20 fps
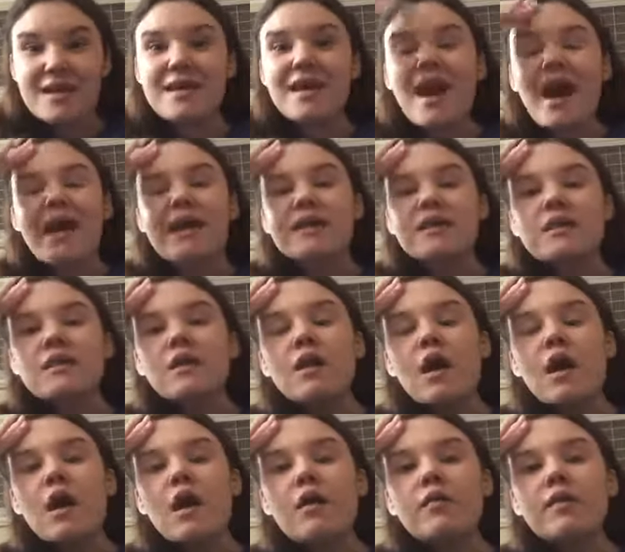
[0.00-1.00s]
Yes.
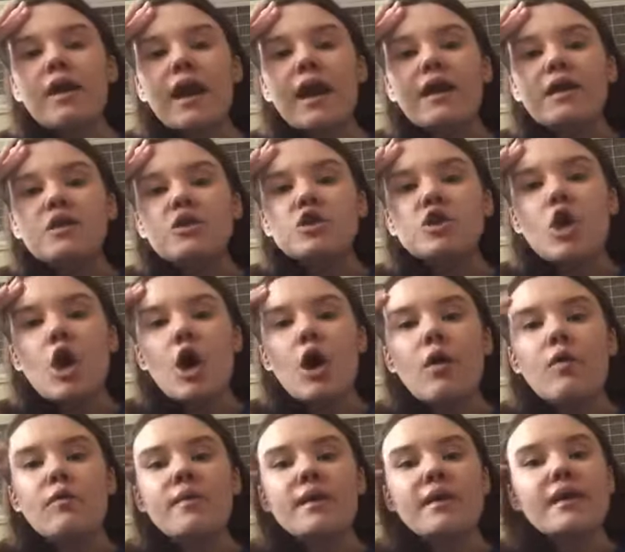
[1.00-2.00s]
Okay.
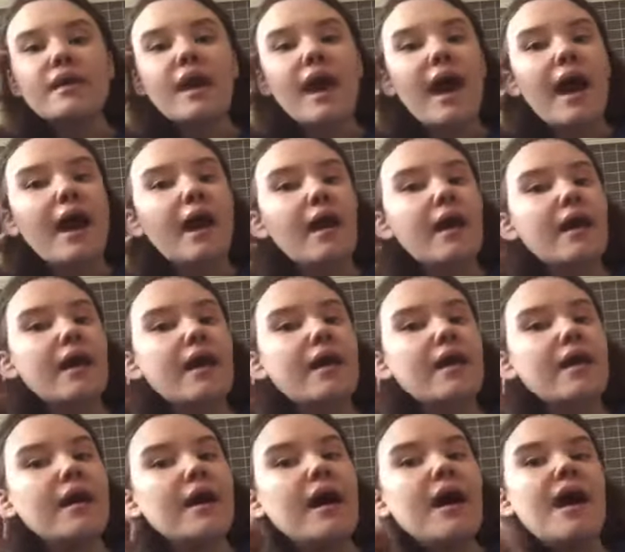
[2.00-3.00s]
So yeah.
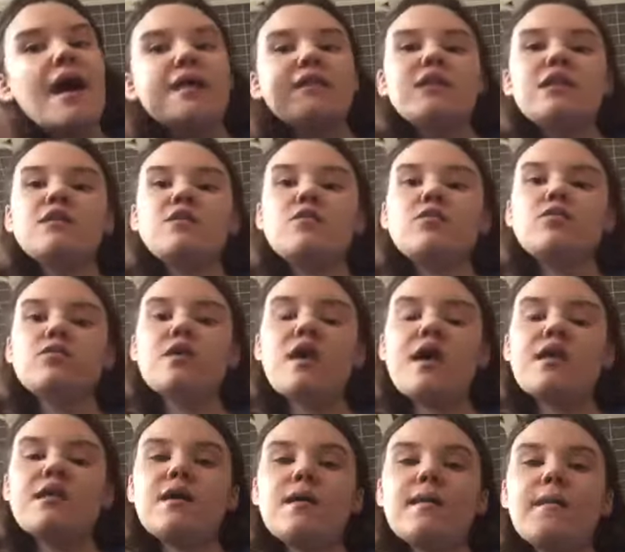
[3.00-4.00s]
And then there's
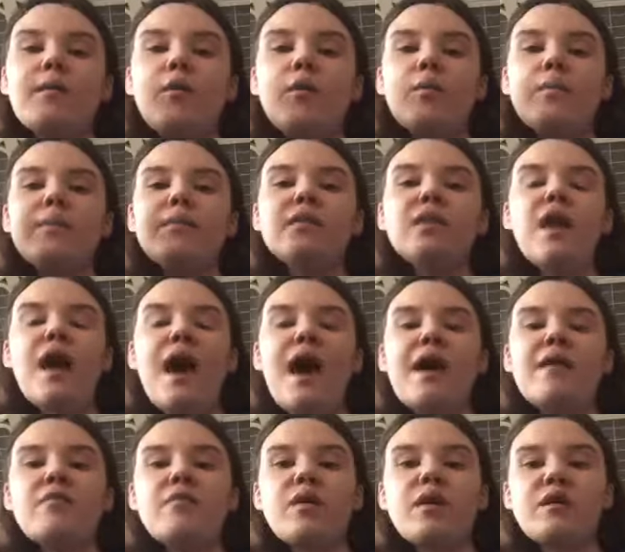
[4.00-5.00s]
that uh, whole
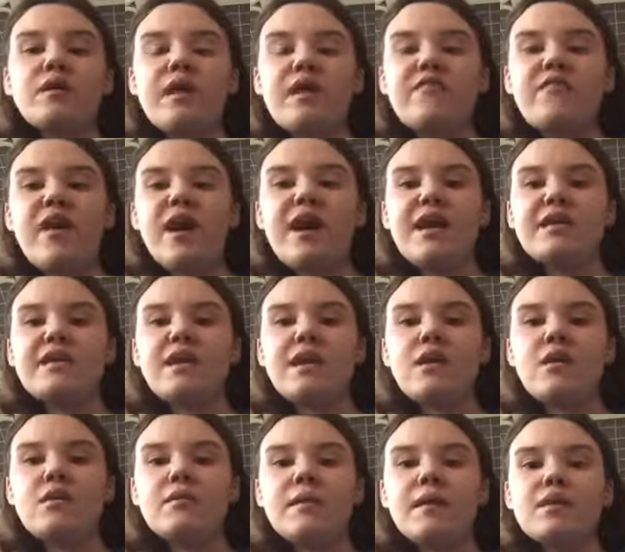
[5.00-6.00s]
plot where they find
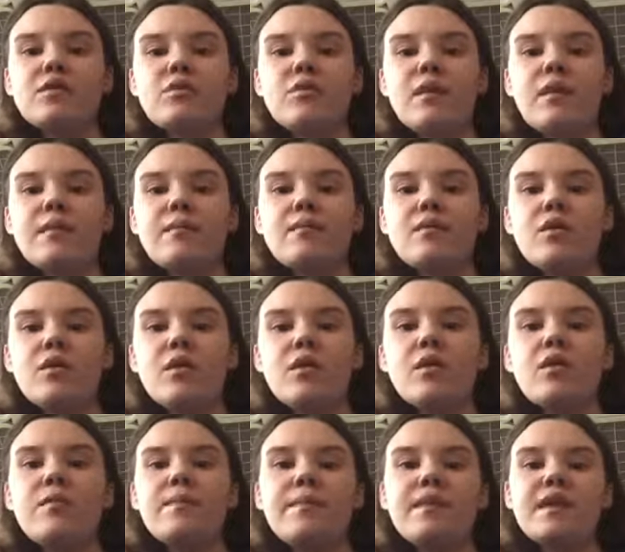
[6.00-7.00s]
out about the grim
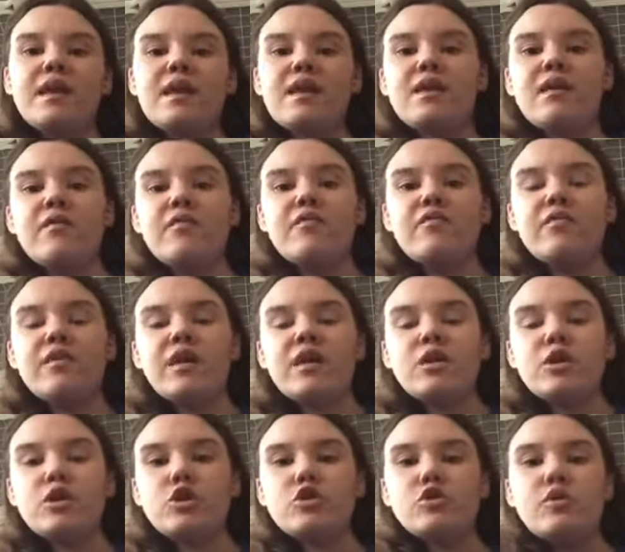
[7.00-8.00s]
opening of
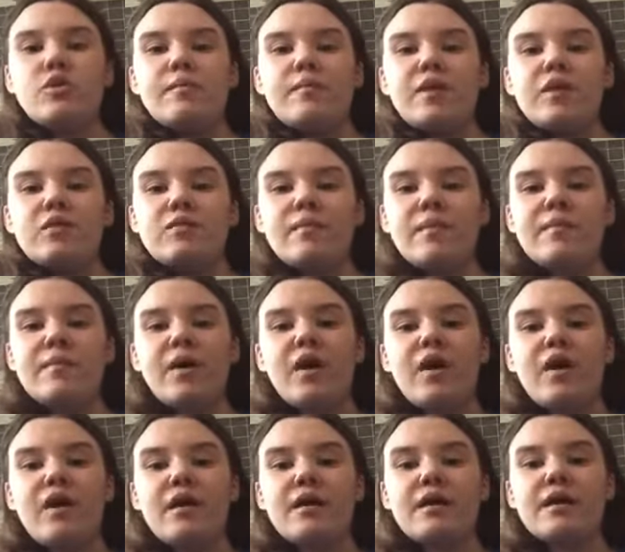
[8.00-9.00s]
this new amusement
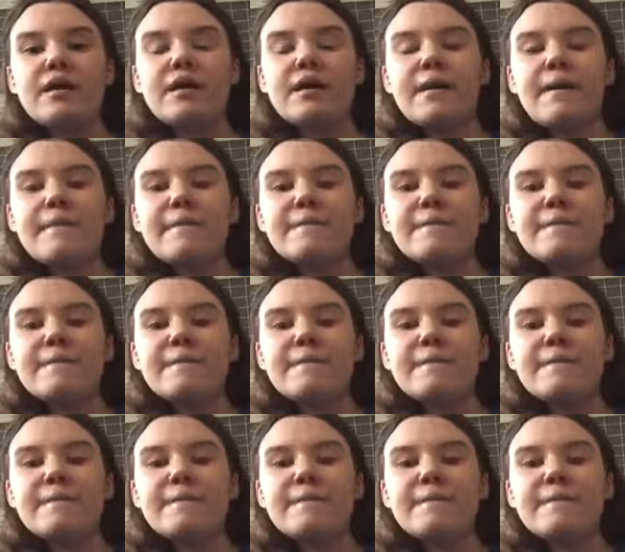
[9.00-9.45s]
park.